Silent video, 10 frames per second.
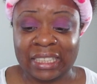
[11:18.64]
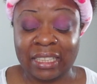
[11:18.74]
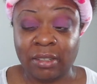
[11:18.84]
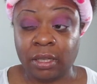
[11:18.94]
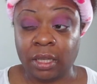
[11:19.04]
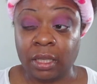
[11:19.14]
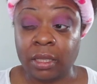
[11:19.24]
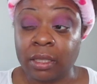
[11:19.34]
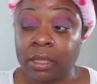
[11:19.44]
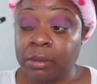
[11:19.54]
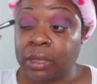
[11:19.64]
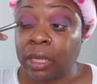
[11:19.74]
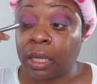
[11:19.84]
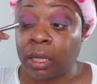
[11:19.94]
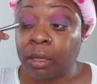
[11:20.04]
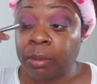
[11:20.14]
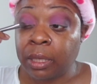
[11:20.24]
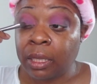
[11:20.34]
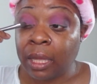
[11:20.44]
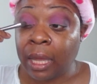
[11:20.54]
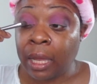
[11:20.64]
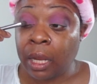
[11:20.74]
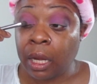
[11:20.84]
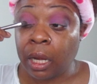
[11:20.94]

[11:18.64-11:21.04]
Okay, a little bit of that.